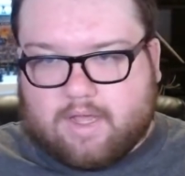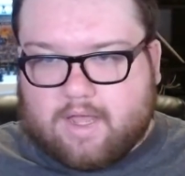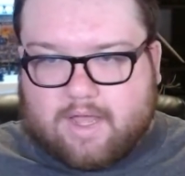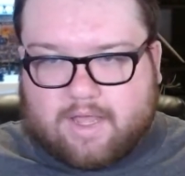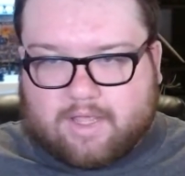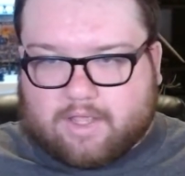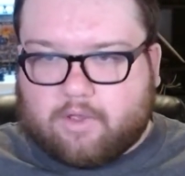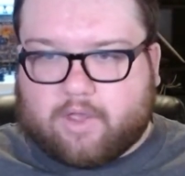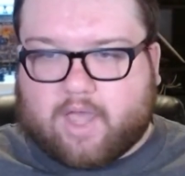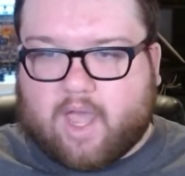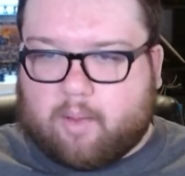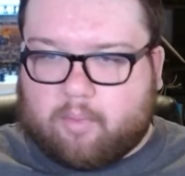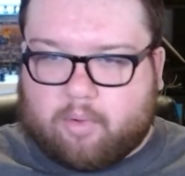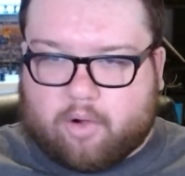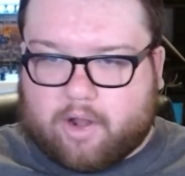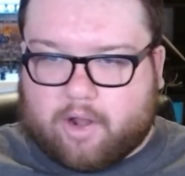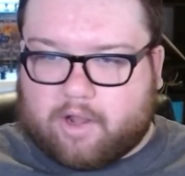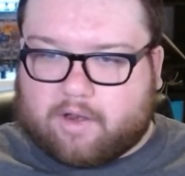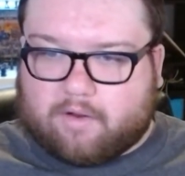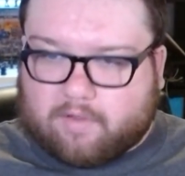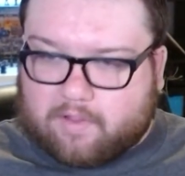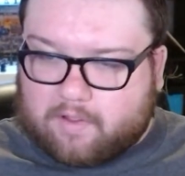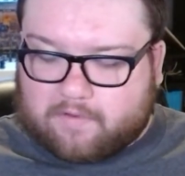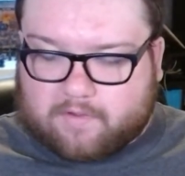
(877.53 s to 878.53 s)
you can't predict
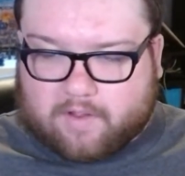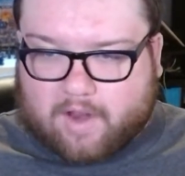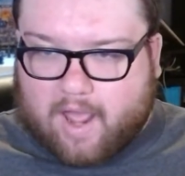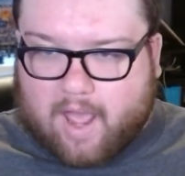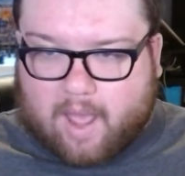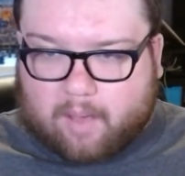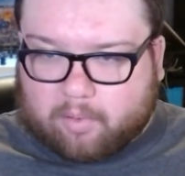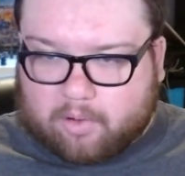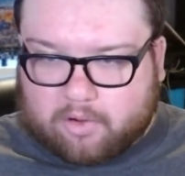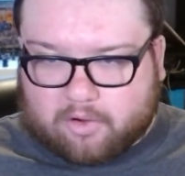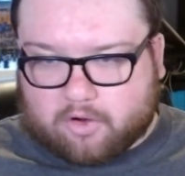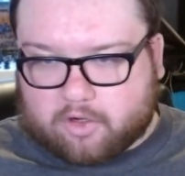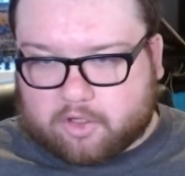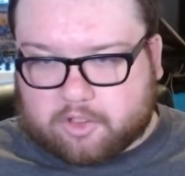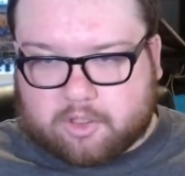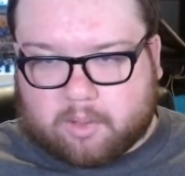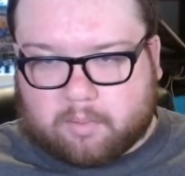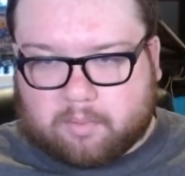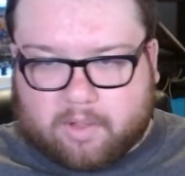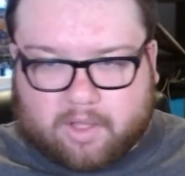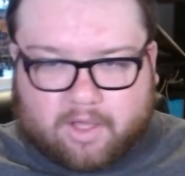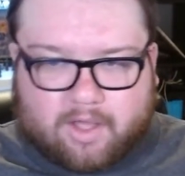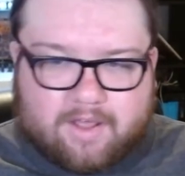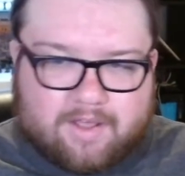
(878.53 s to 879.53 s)
everything that's going to happen during
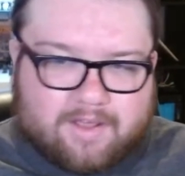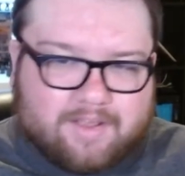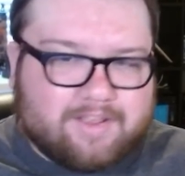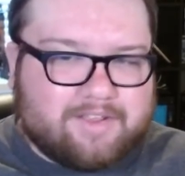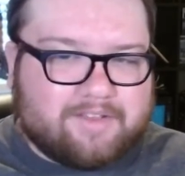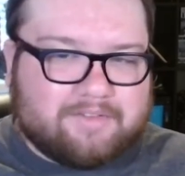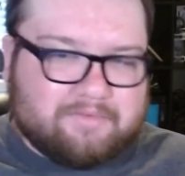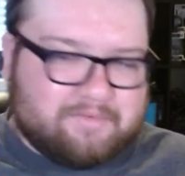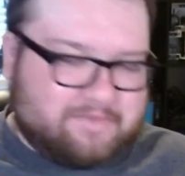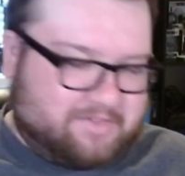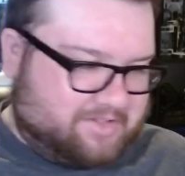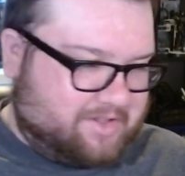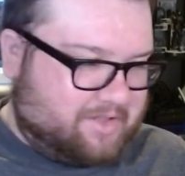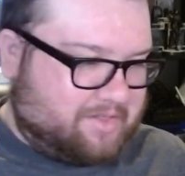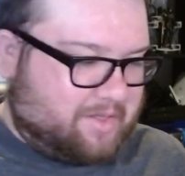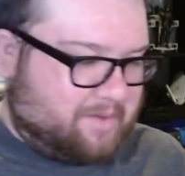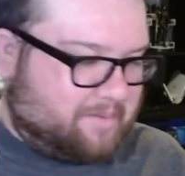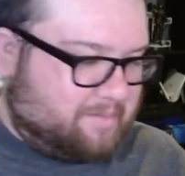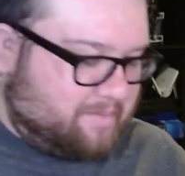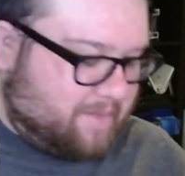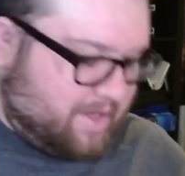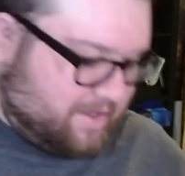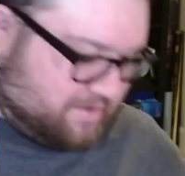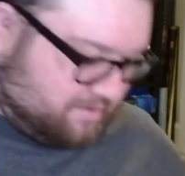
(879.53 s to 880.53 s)
shipping. So the
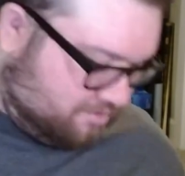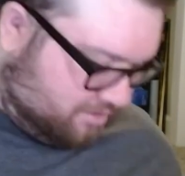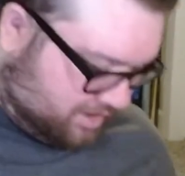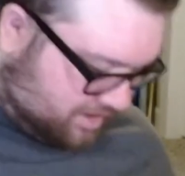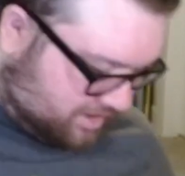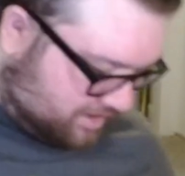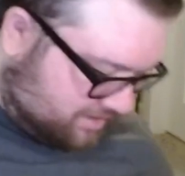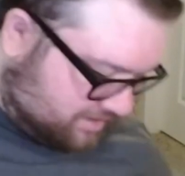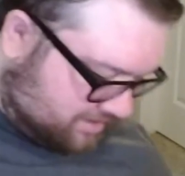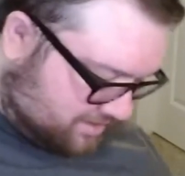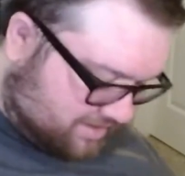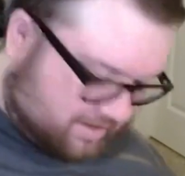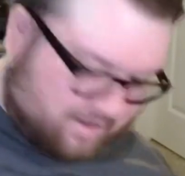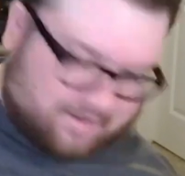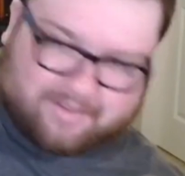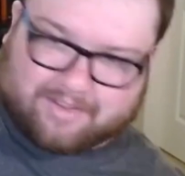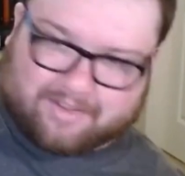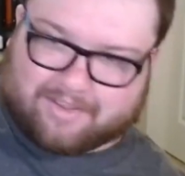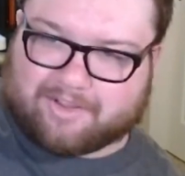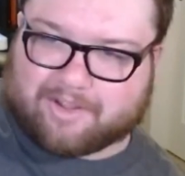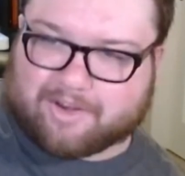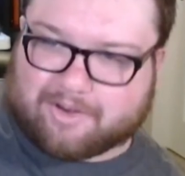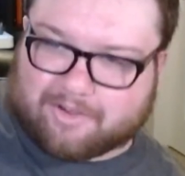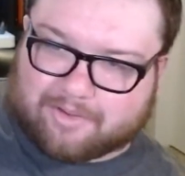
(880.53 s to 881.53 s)
best thing
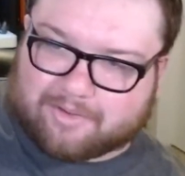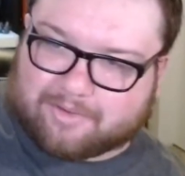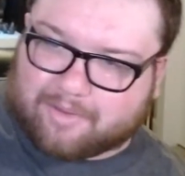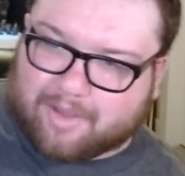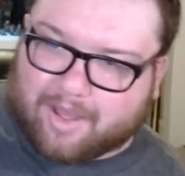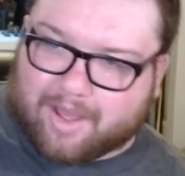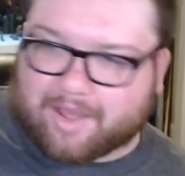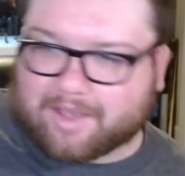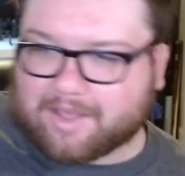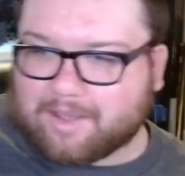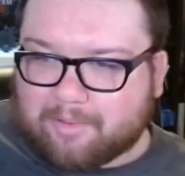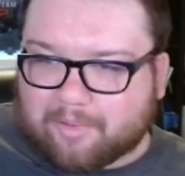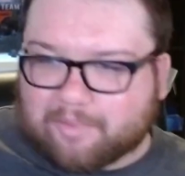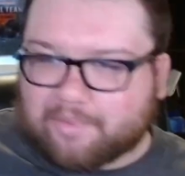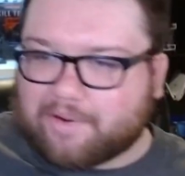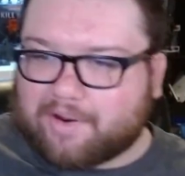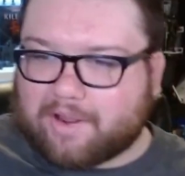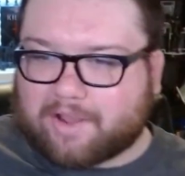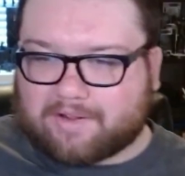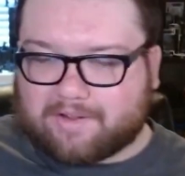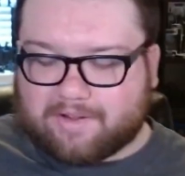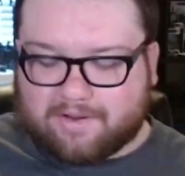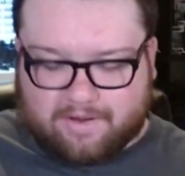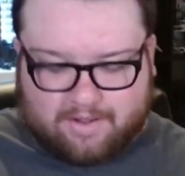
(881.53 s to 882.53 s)
you can do is keep it
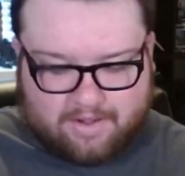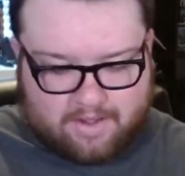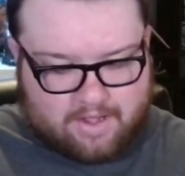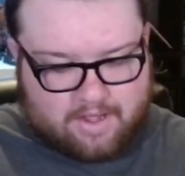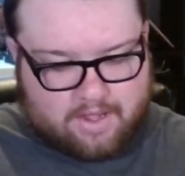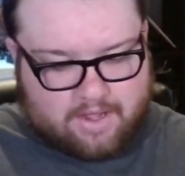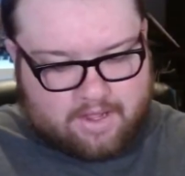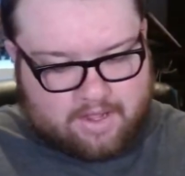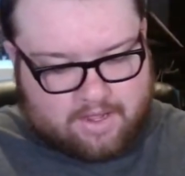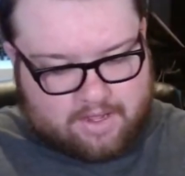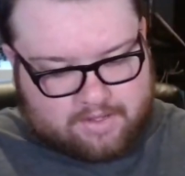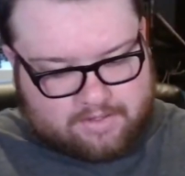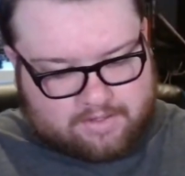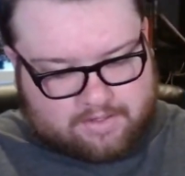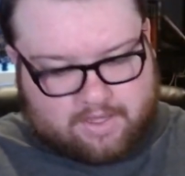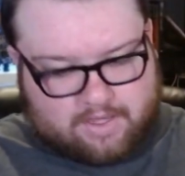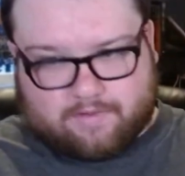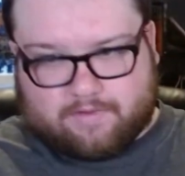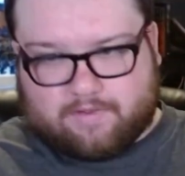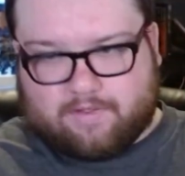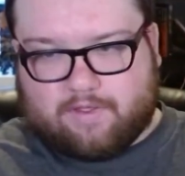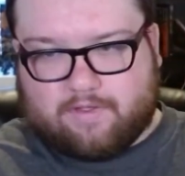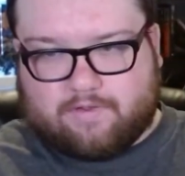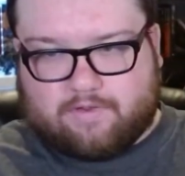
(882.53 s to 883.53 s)
protected. So yeah,
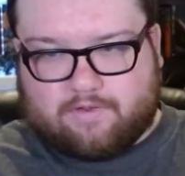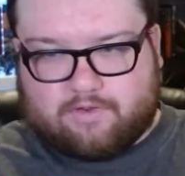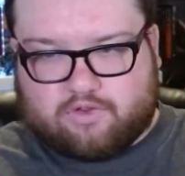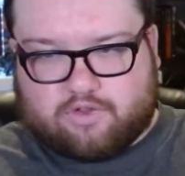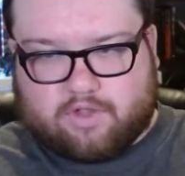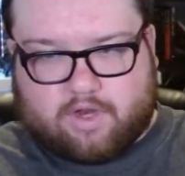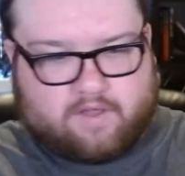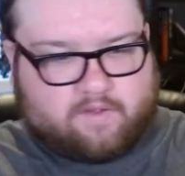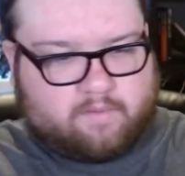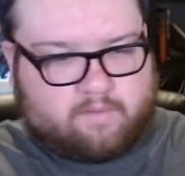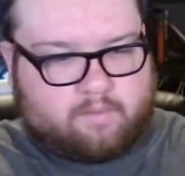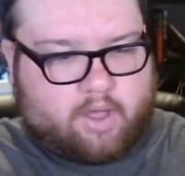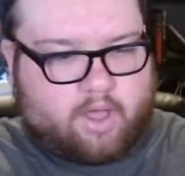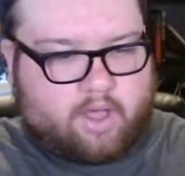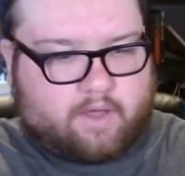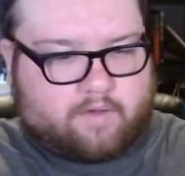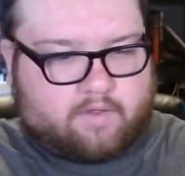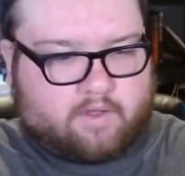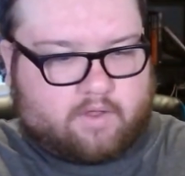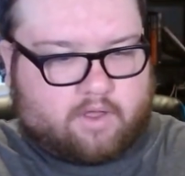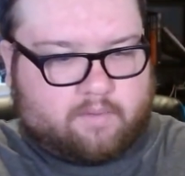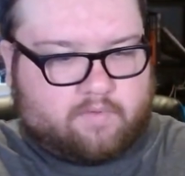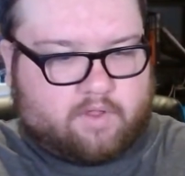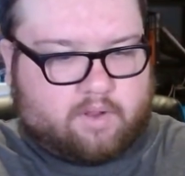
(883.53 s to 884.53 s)
so this is just a nice box.
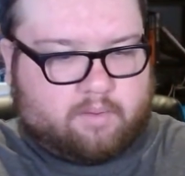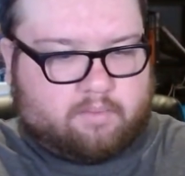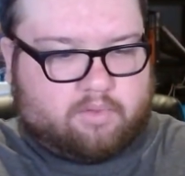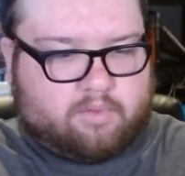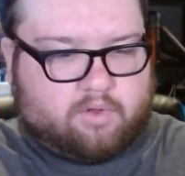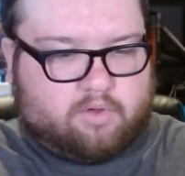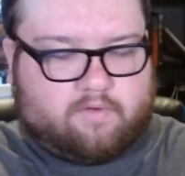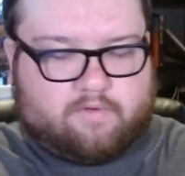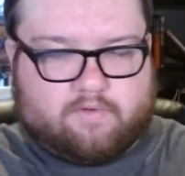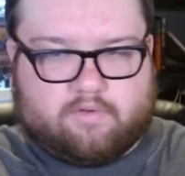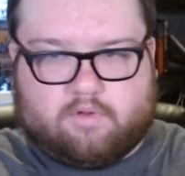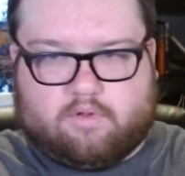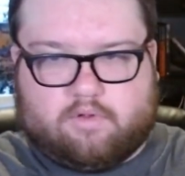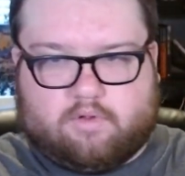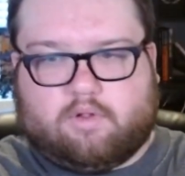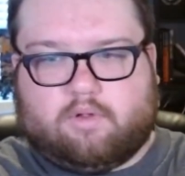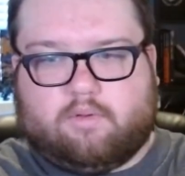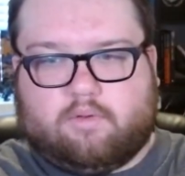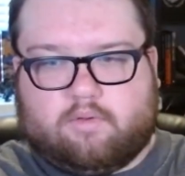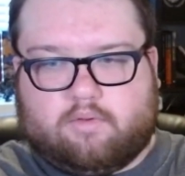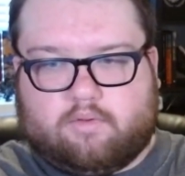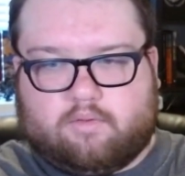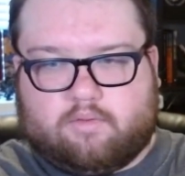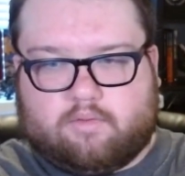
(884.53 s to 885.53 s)
It comes in a beautiful
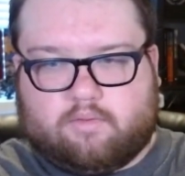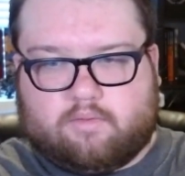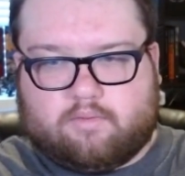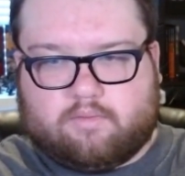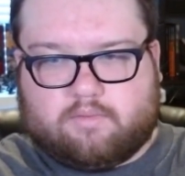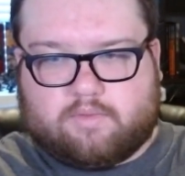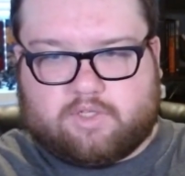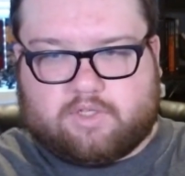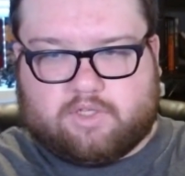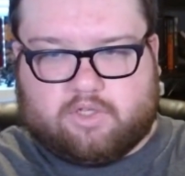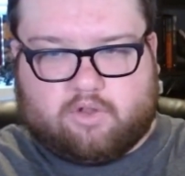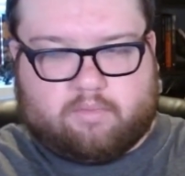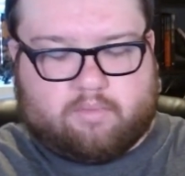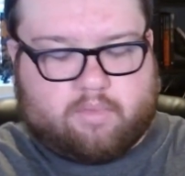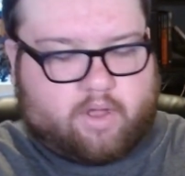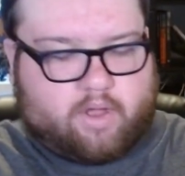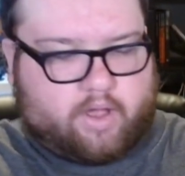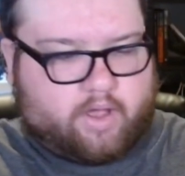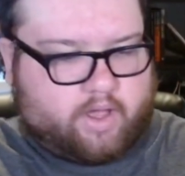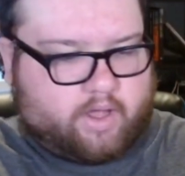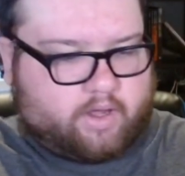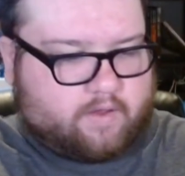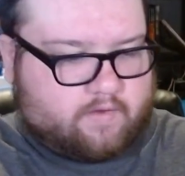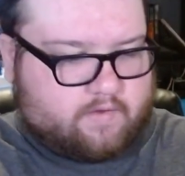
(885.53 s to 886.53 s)
sealed
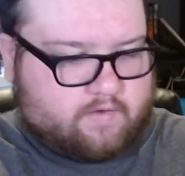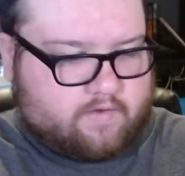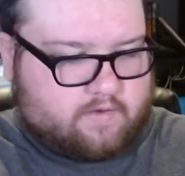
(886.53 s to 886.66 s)
box,